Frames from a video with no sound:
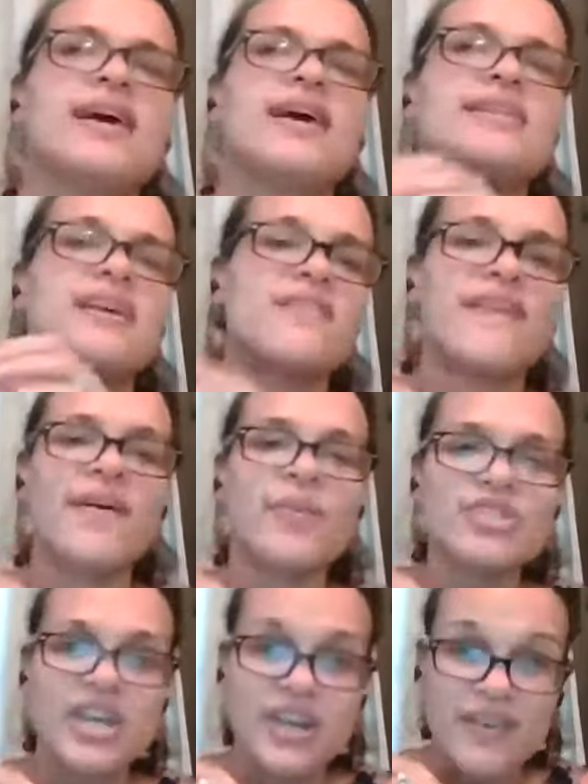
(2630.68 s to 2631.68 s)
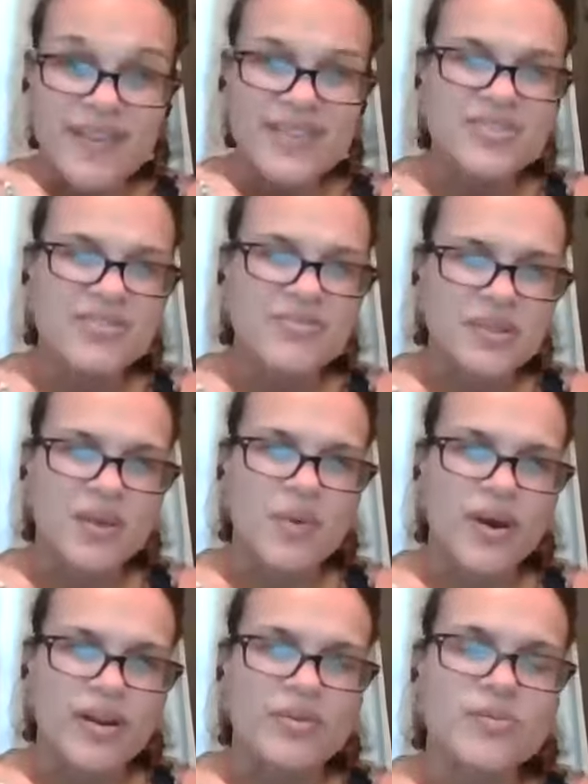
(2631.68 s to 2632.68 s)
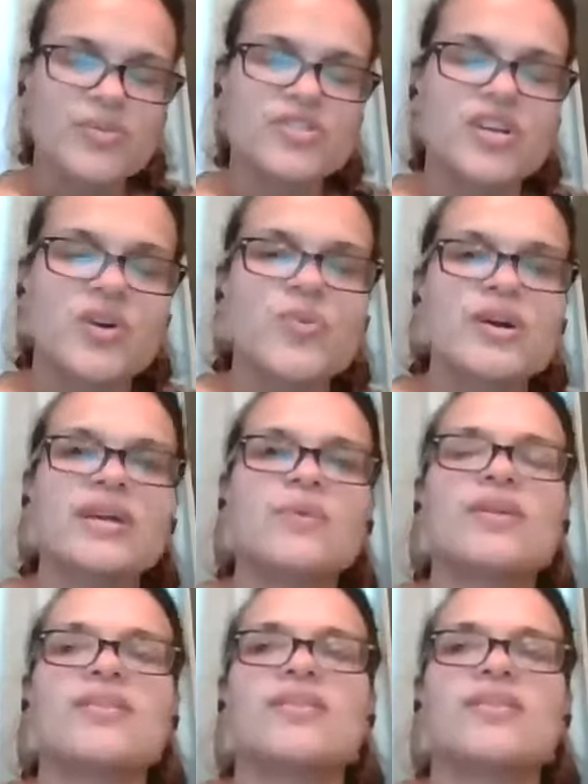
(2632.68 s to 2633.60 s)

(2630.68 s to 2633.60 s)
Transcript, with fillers: identify which areas you really want to start working with.